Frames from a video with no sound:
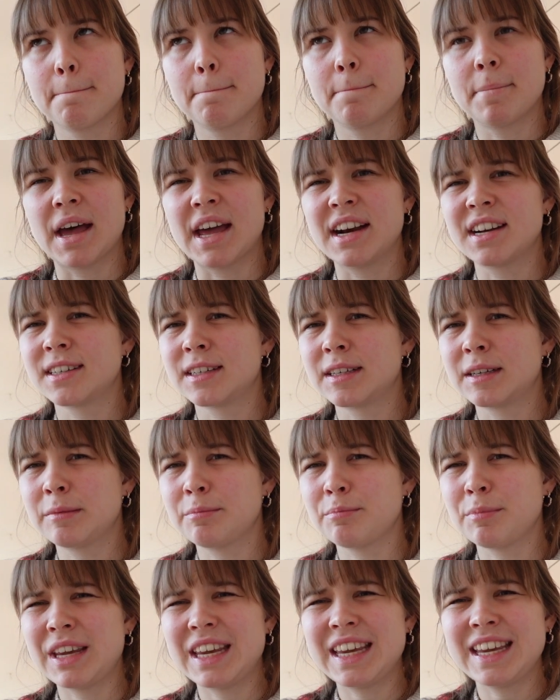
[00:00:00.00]
Better
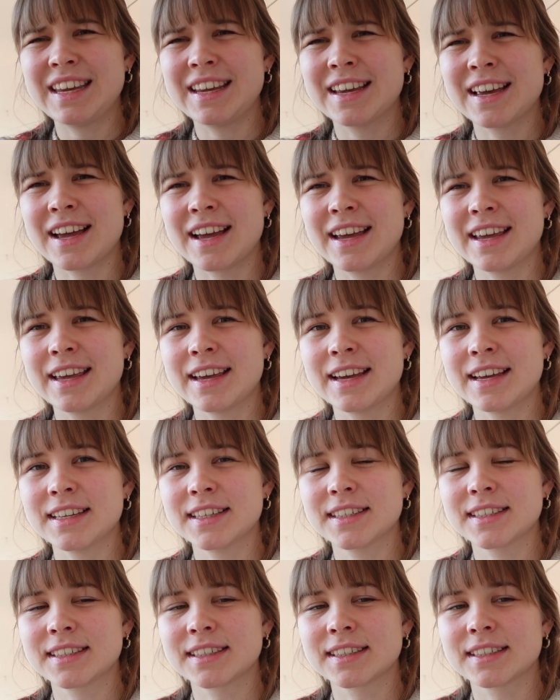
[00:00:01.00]
Me, I
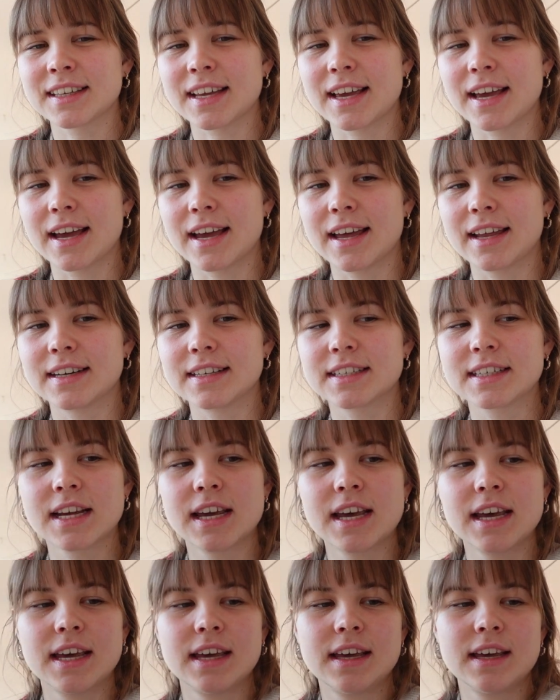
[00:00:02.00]
guess, and
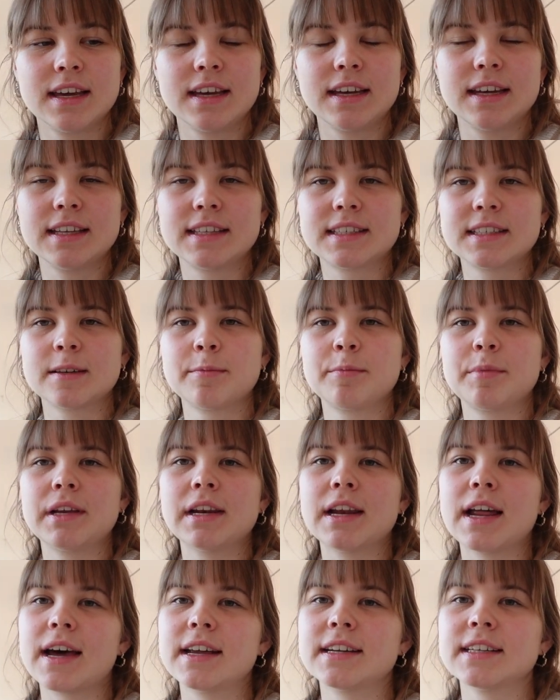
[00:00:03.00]
it's a
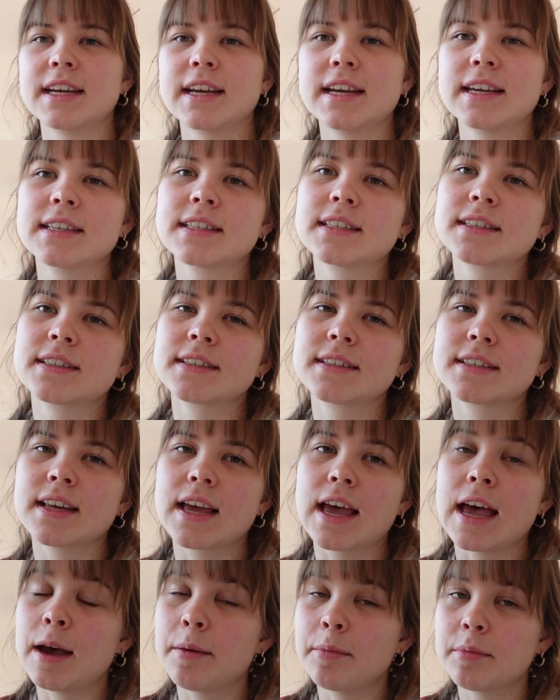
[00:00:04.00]
Pilates
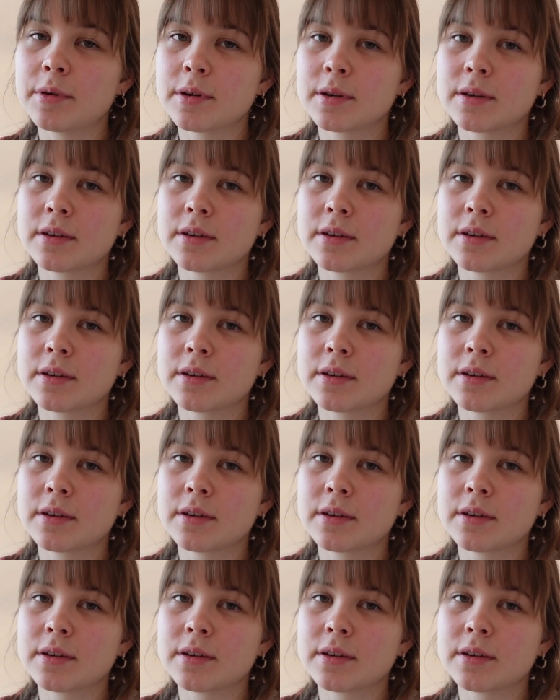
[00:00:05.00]
app